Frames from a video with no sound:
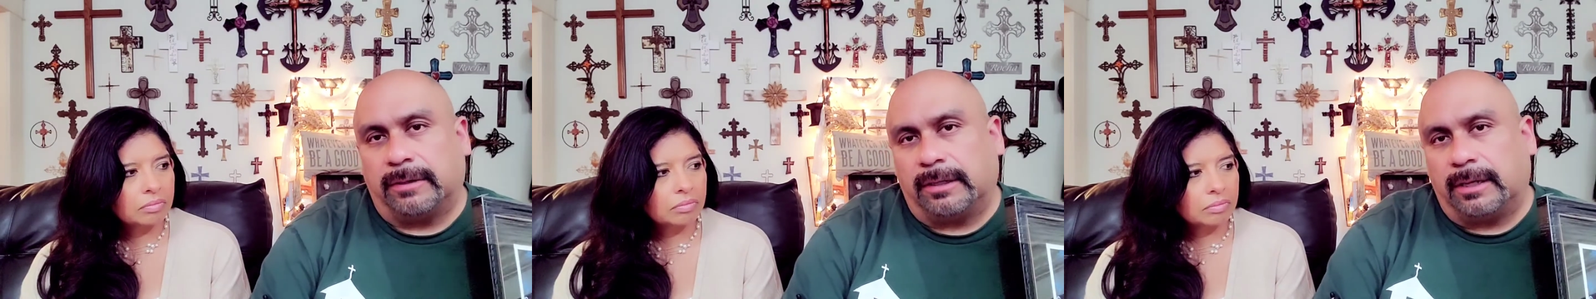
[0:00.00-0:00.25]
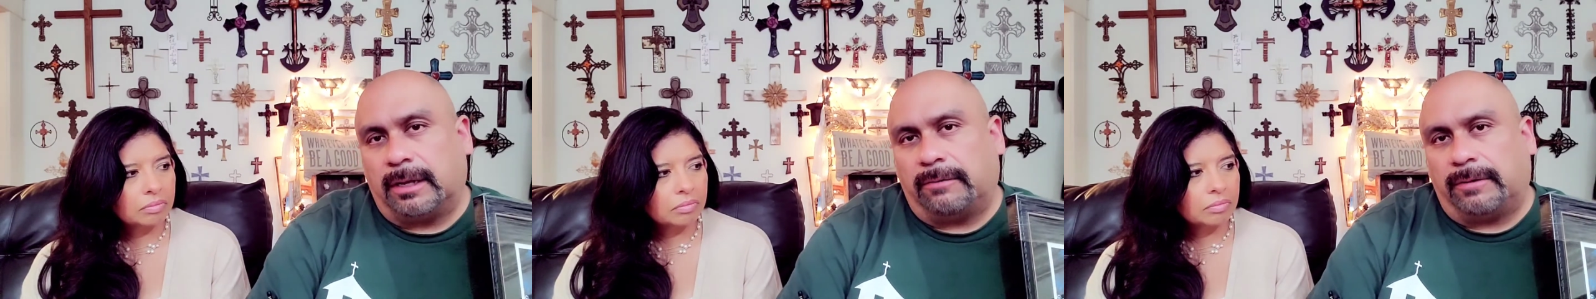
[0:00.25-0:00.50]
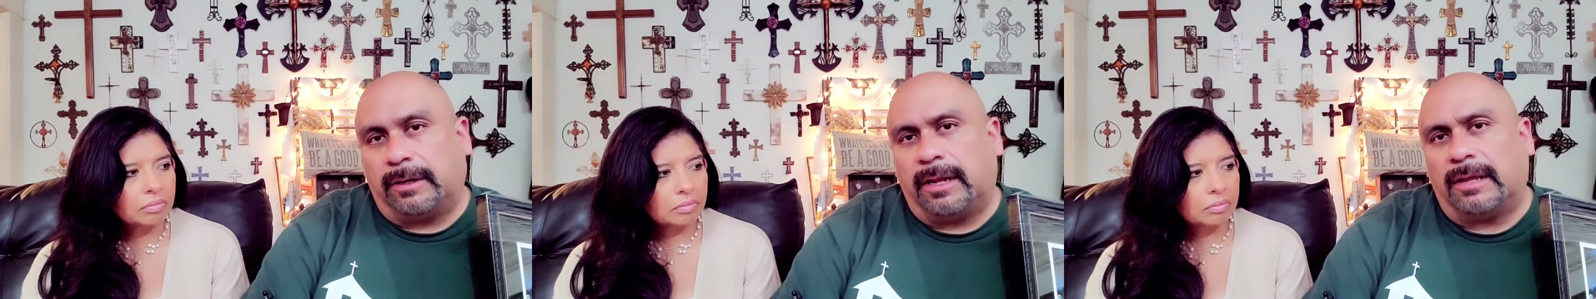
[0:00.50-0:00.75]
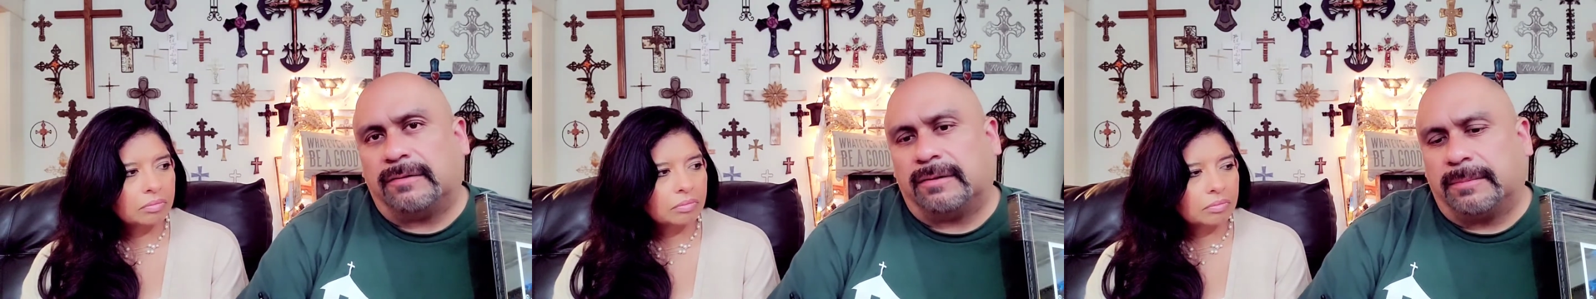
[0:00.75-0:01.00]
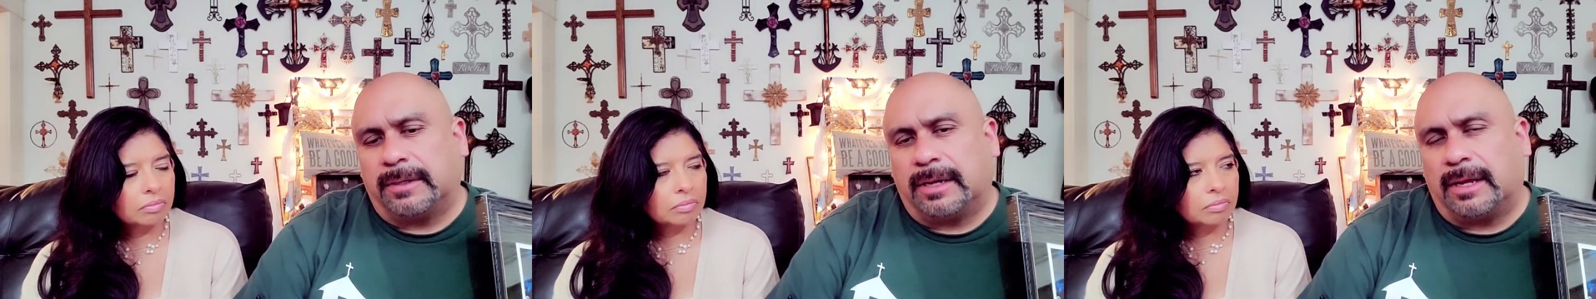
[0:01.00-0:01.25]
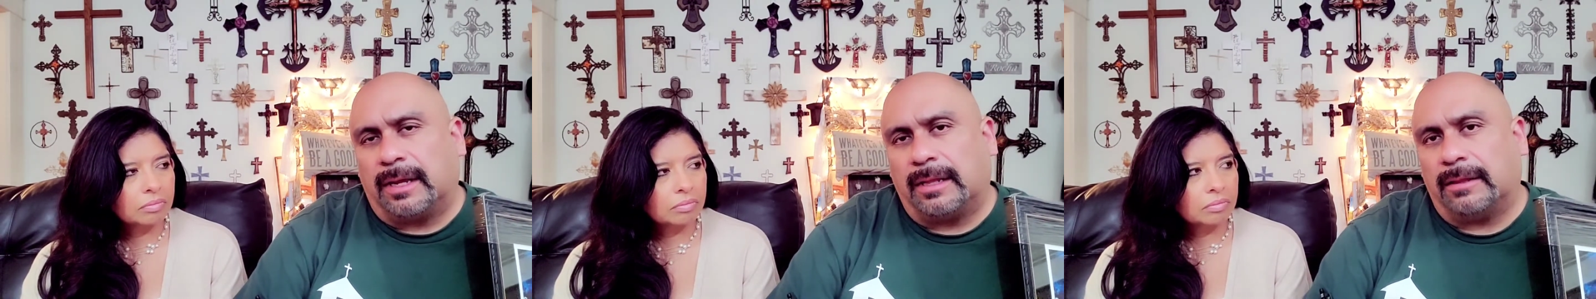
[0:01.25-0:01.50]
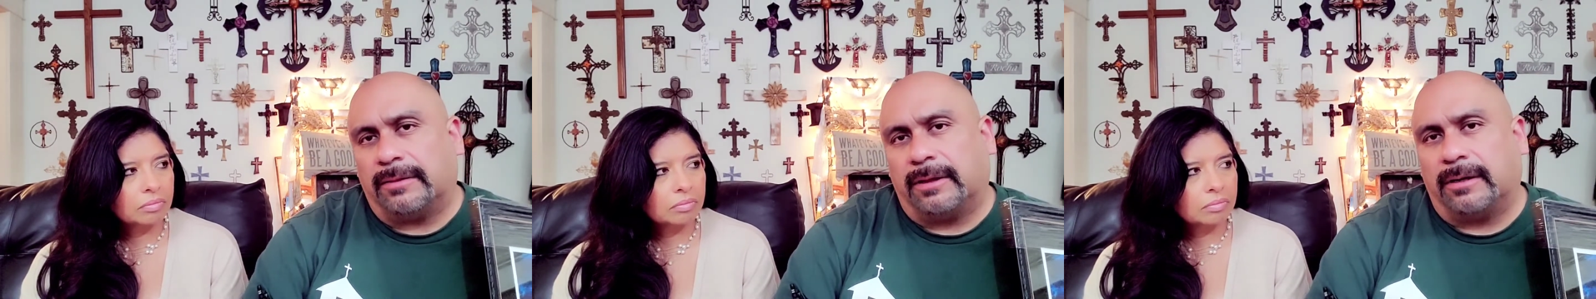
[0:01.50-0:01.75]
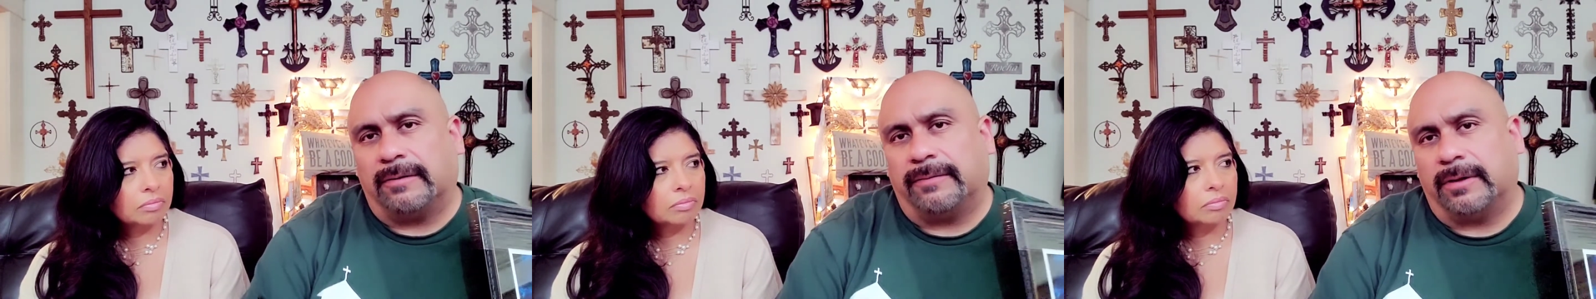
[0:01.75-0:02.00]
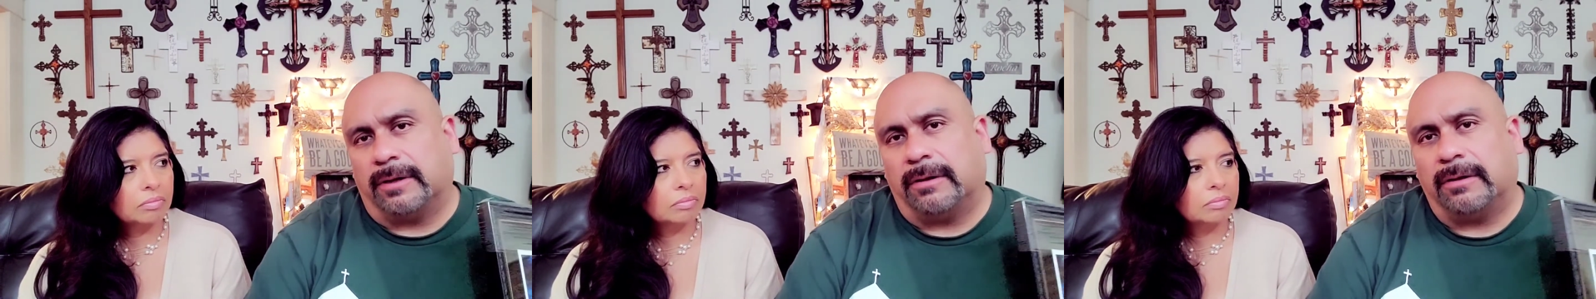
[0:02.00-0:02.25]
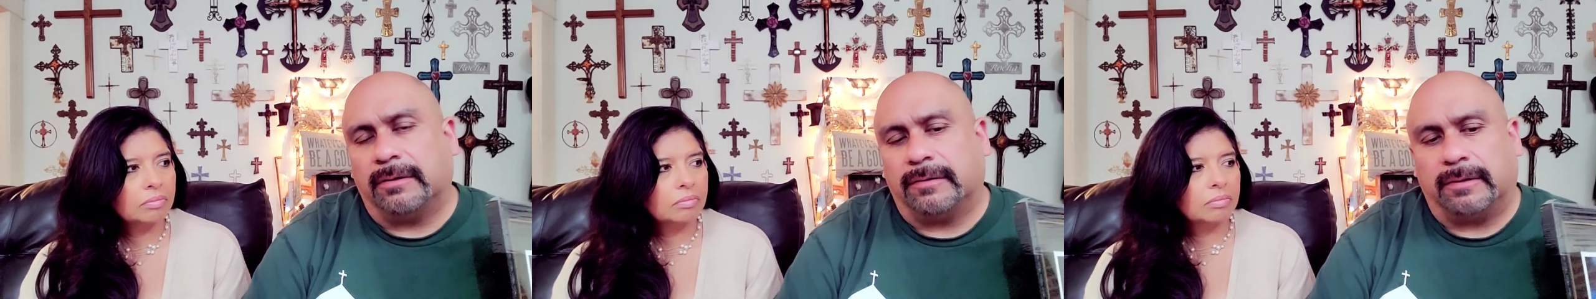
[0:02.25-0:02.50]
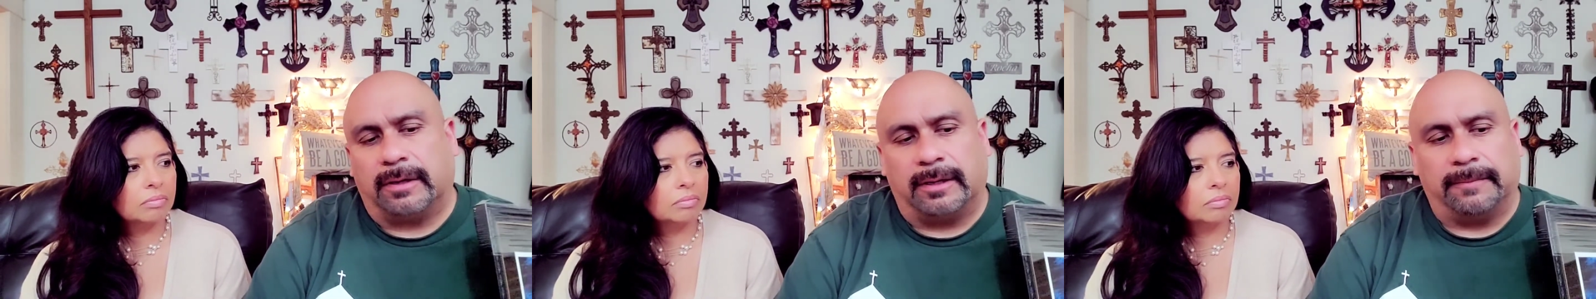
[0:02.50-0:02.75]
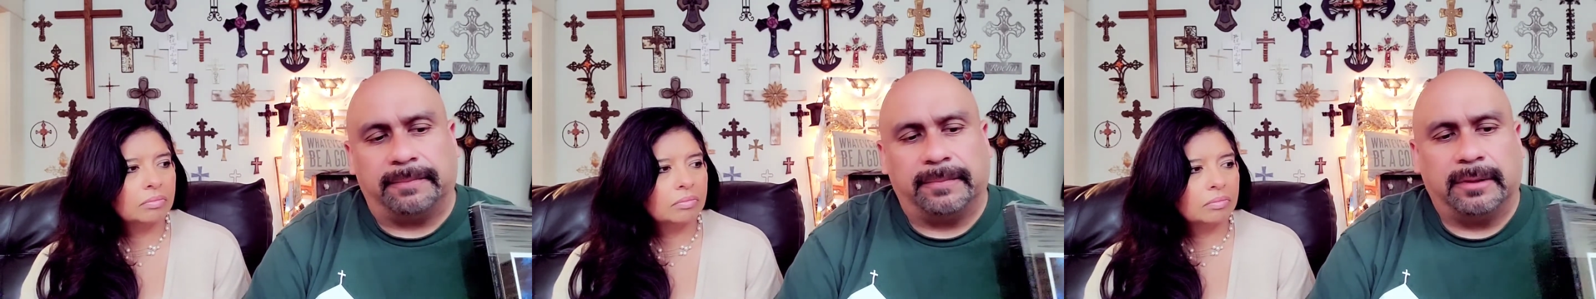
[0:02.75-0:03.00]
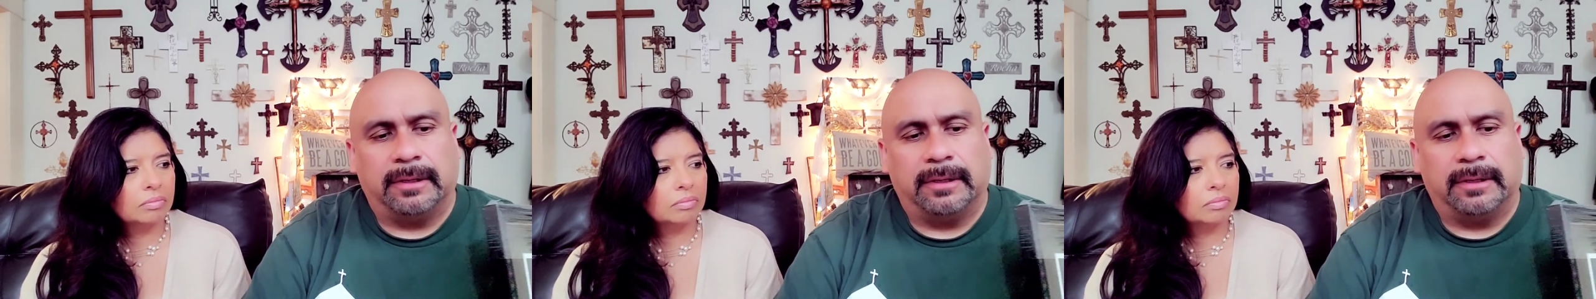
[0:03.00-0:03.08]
Speaker 1: And I realized something I hadn't thought of in all this time,